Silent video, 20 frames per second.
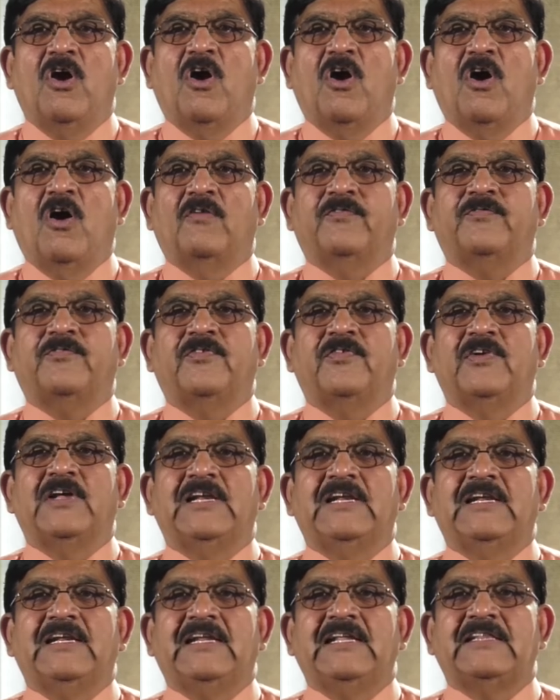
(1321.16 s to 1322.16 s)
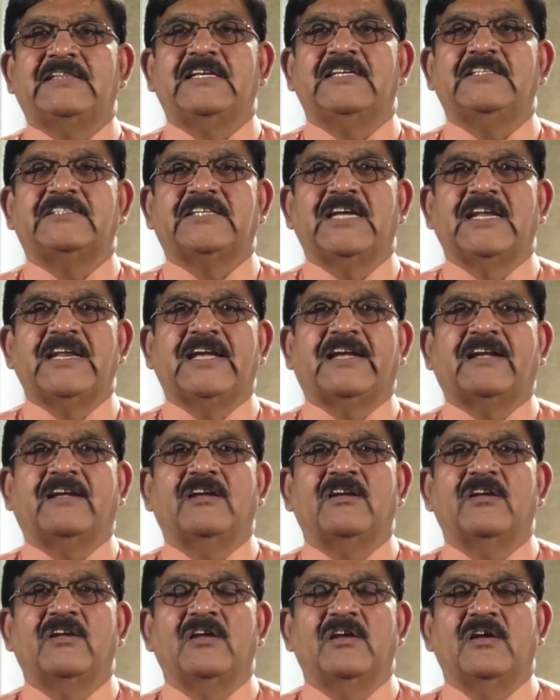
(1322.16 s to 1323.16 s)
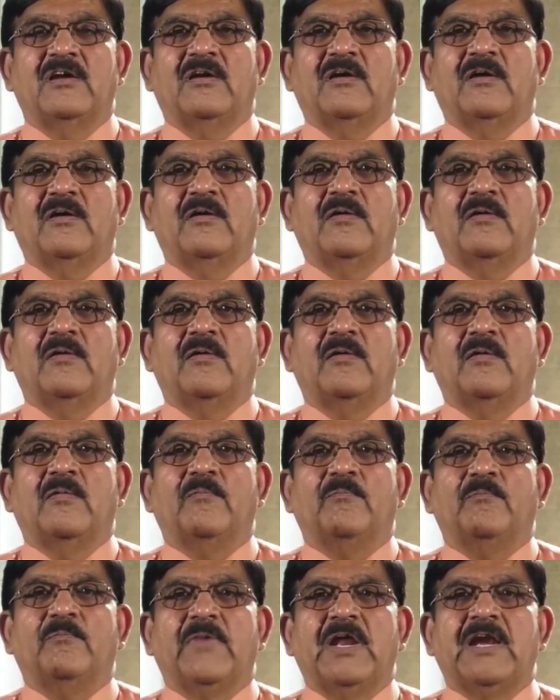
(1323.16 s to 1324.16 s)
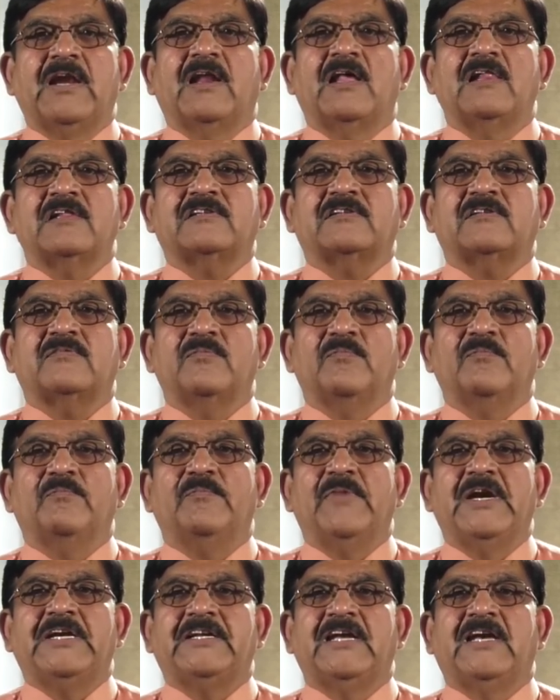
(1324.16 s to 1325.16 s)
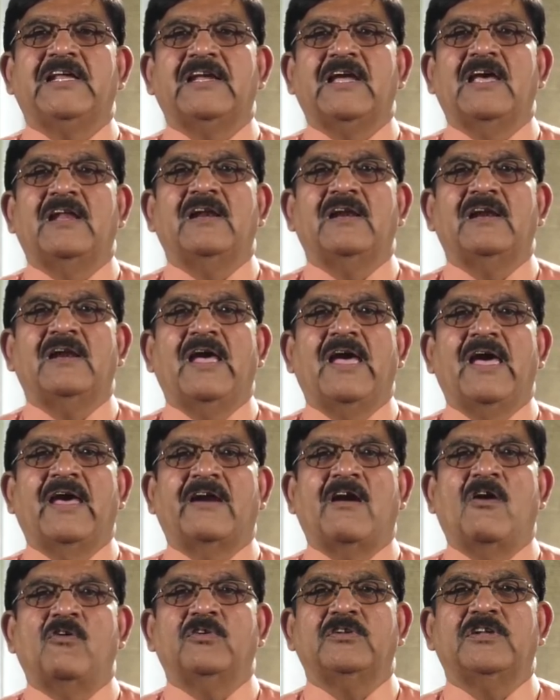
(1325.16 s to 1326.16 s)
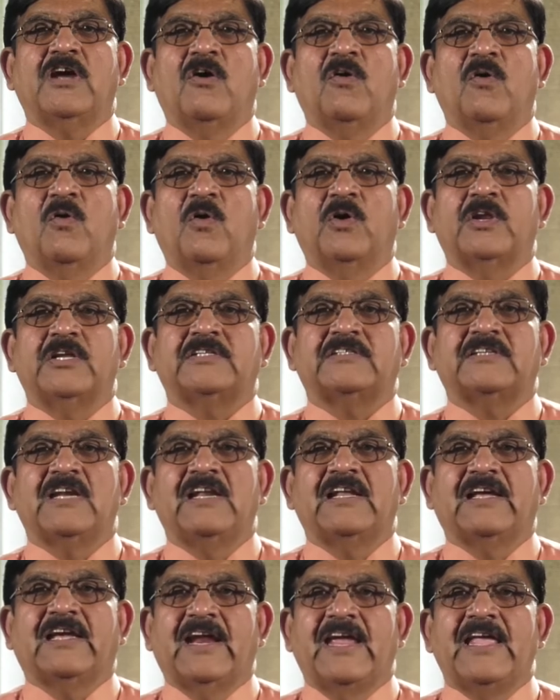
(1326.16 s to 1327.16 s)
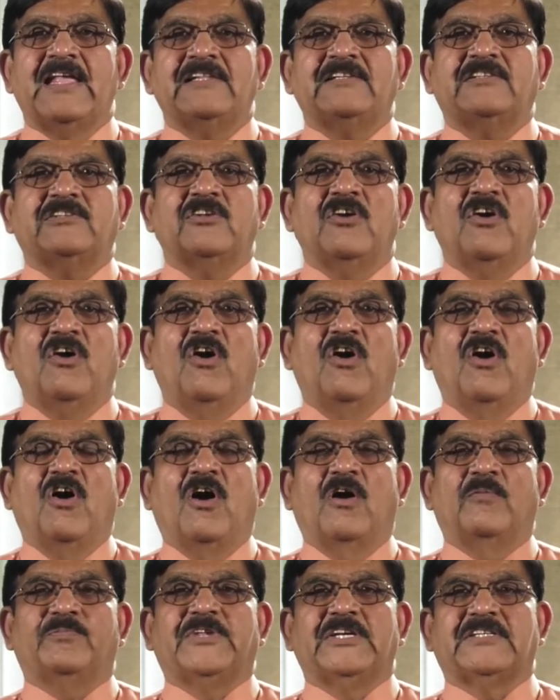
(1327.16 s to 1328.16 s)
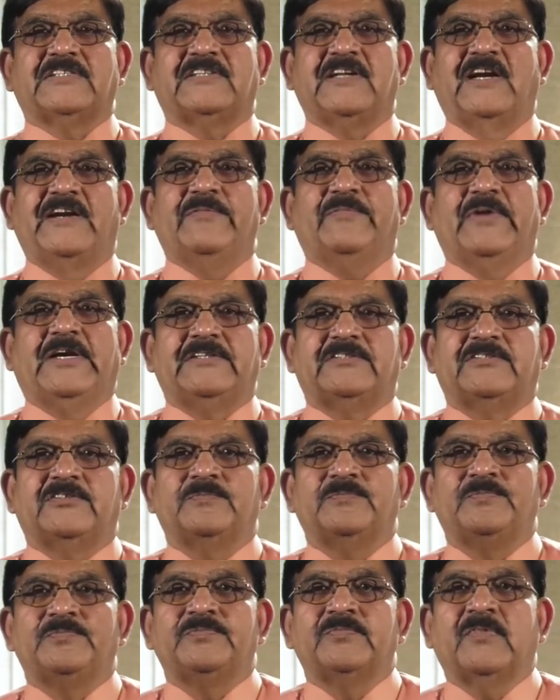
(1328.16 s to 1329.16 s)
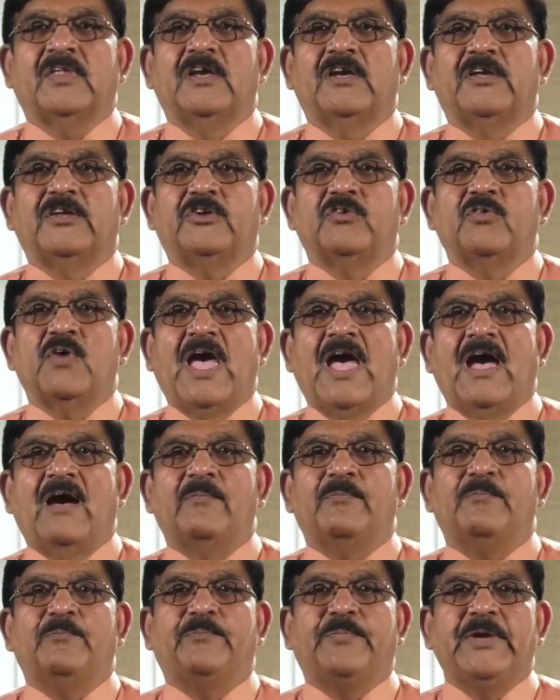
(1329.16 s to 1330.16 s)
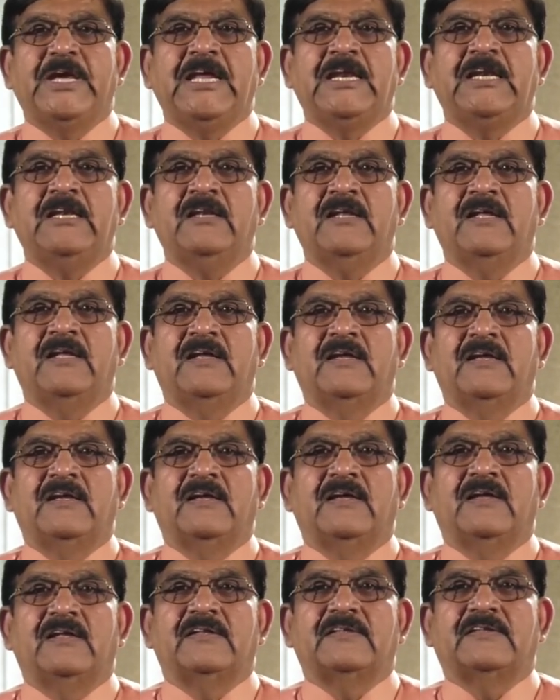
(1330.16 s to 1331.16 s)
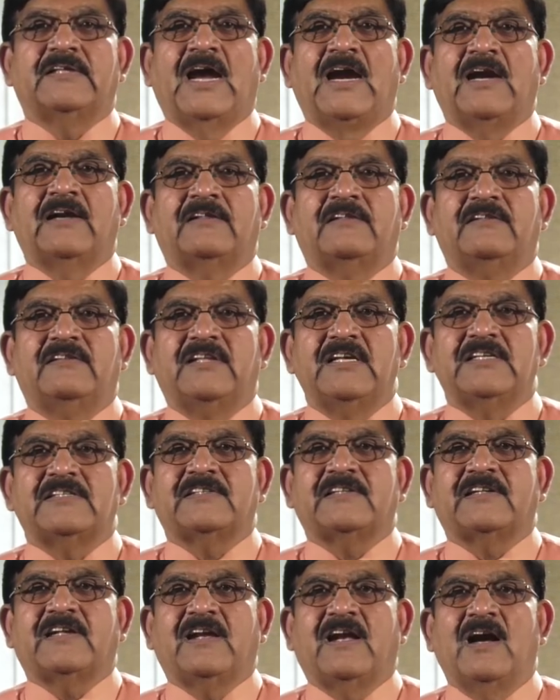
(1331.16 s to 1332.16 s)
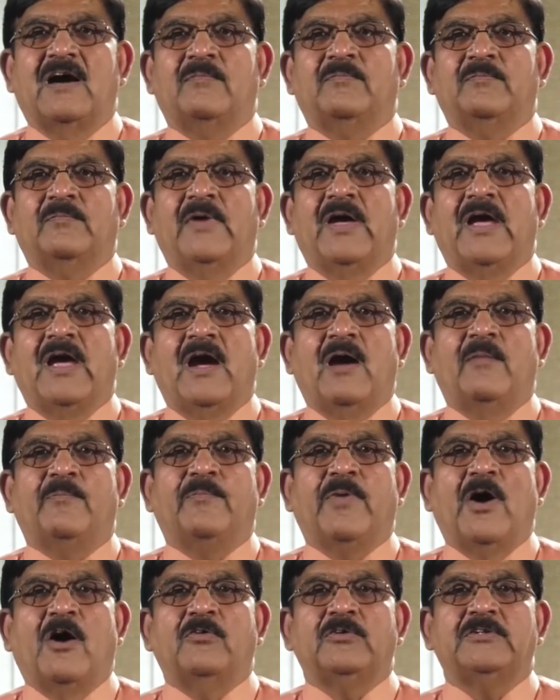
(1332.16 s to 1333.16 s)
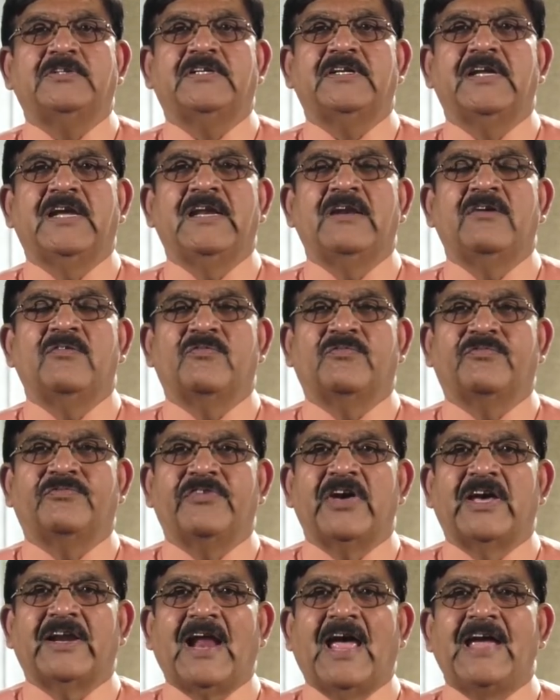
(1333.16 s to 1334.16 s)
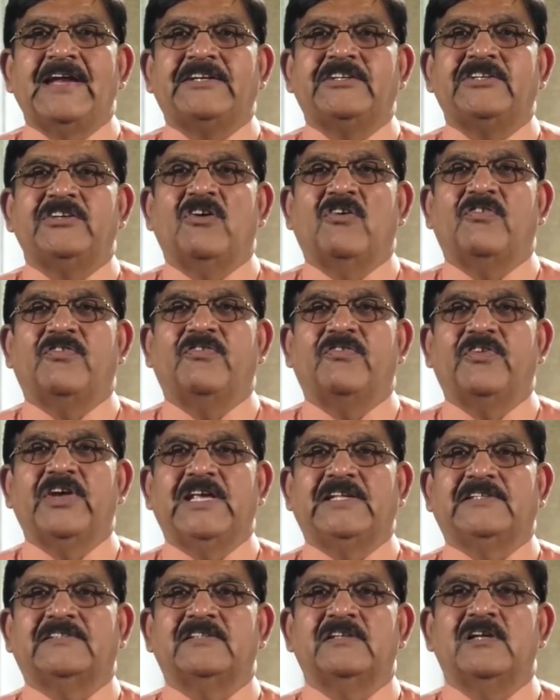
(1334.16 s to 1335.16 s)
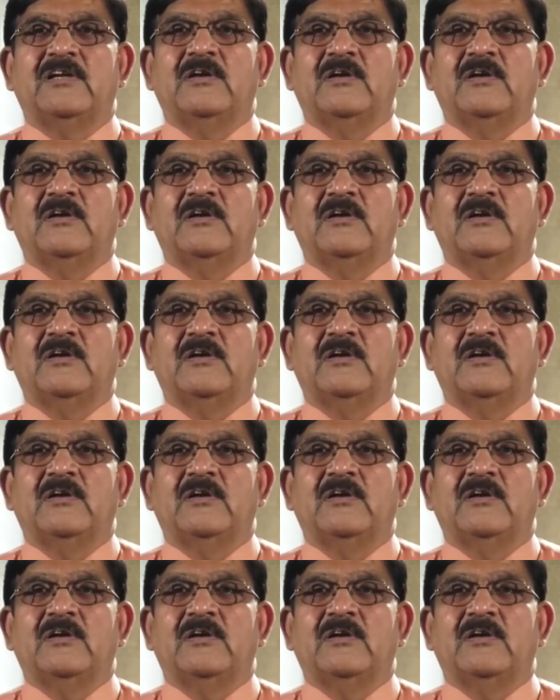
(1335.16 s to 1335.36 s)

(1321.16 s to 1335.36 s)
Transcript: of lithogenic minerals material around the original grains of the sediments. You have been that this come about in variety of ways,